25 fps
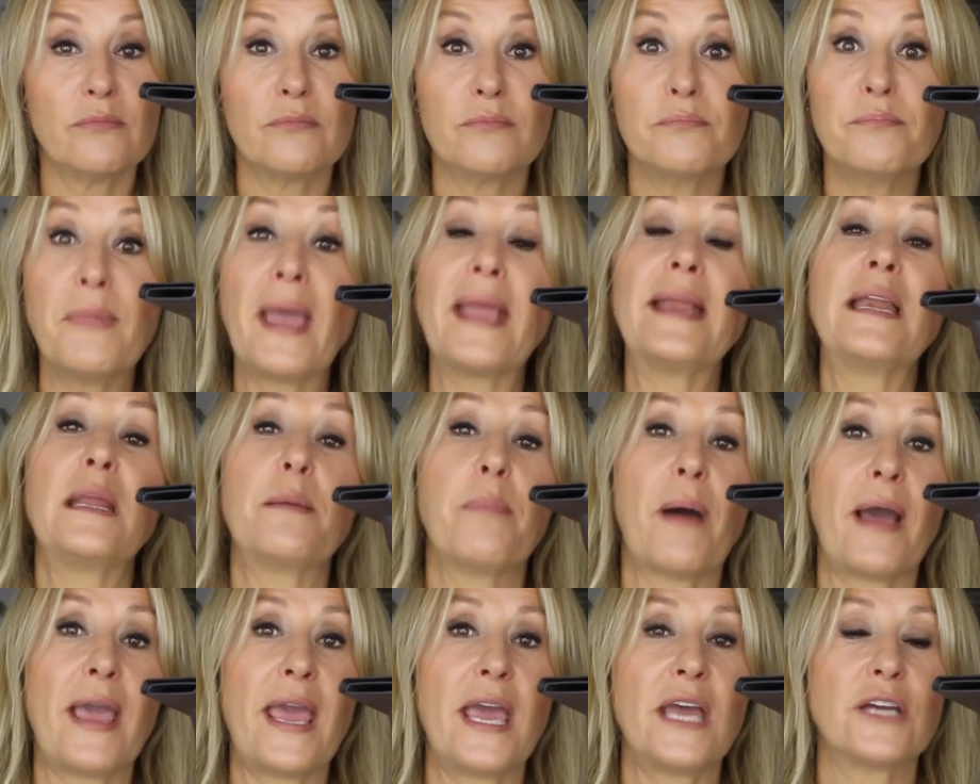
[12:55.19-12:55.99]
mainly
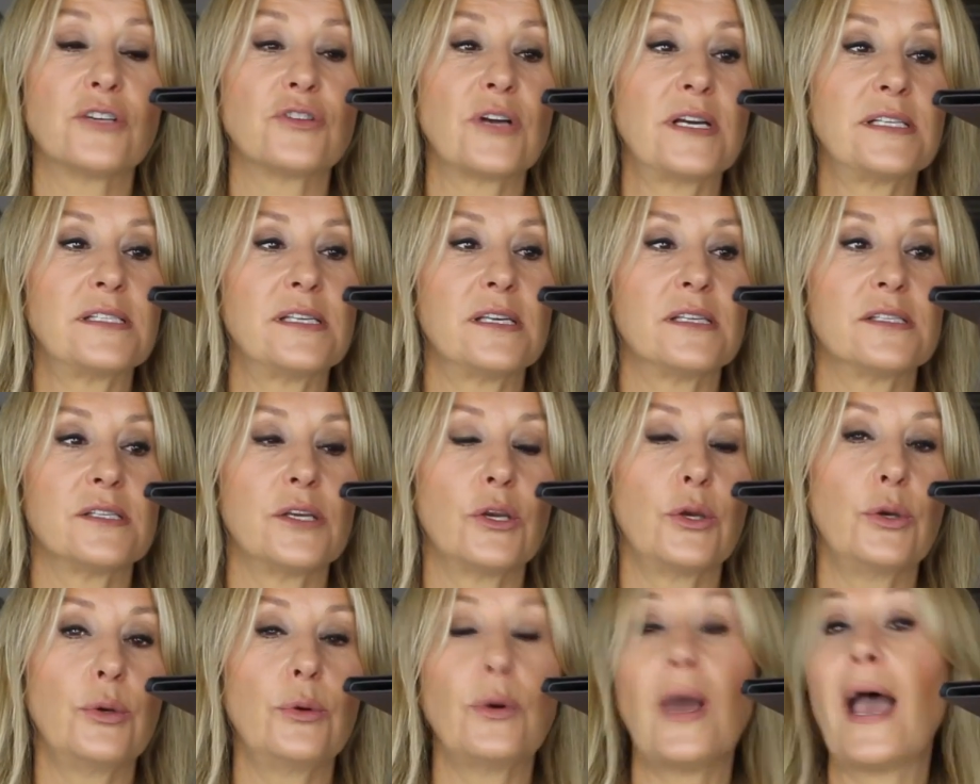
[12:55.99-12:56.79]
by hairdressers
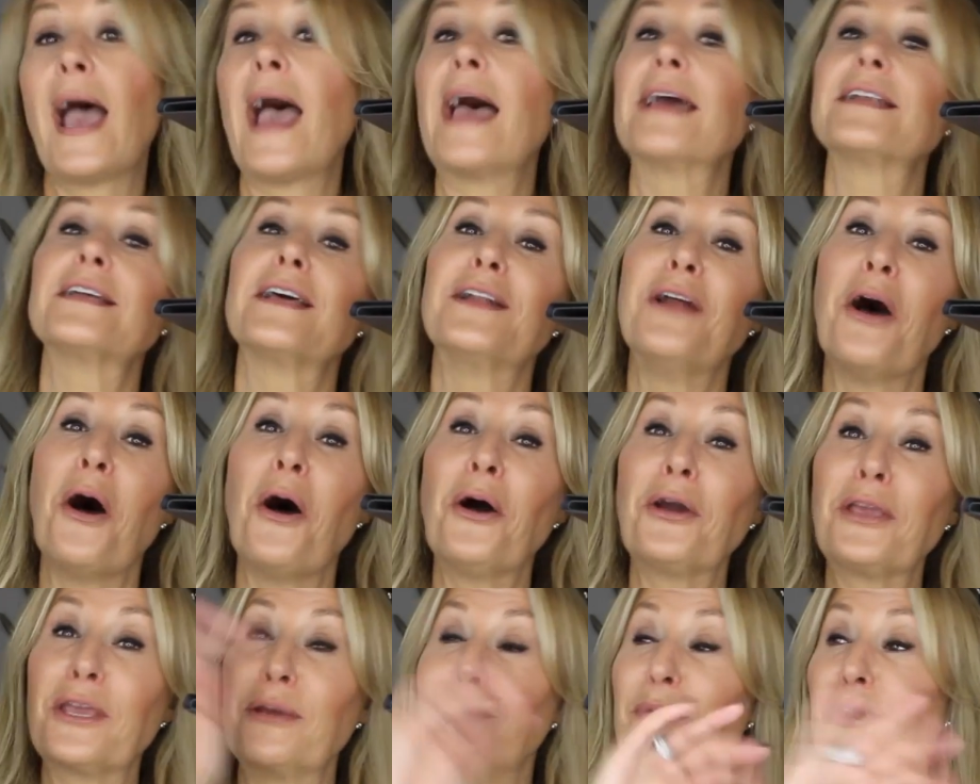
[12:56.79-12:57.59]
who had an
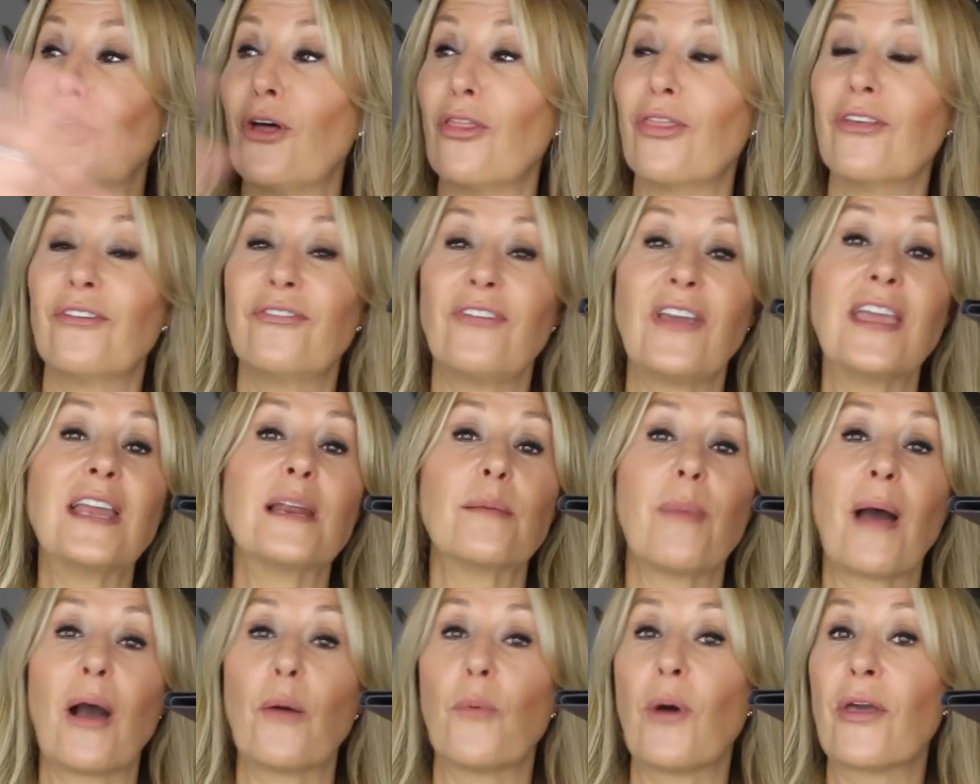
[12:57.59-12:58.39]
argument on the feed
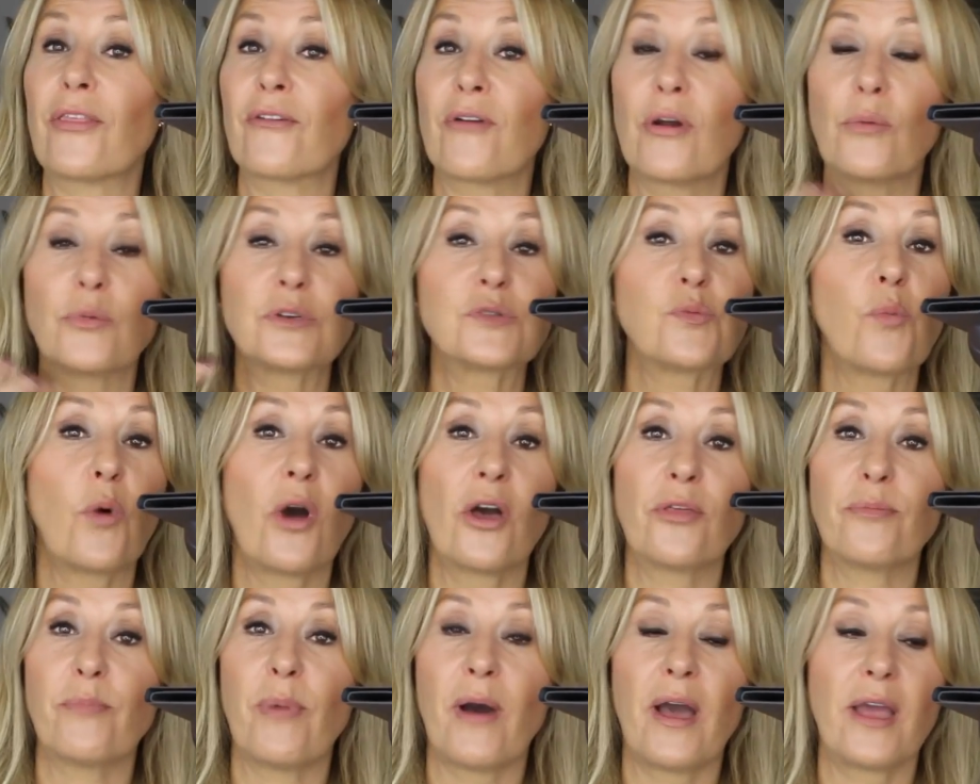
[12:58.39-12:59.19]
about whether it was
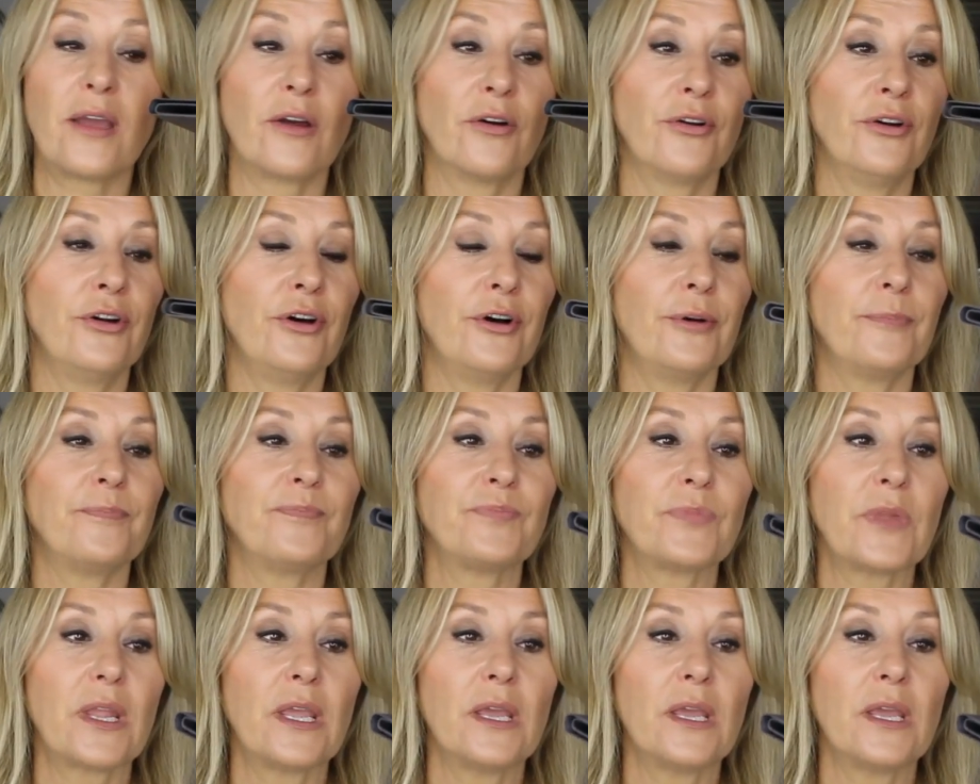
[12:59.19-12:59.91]
worth buying or not.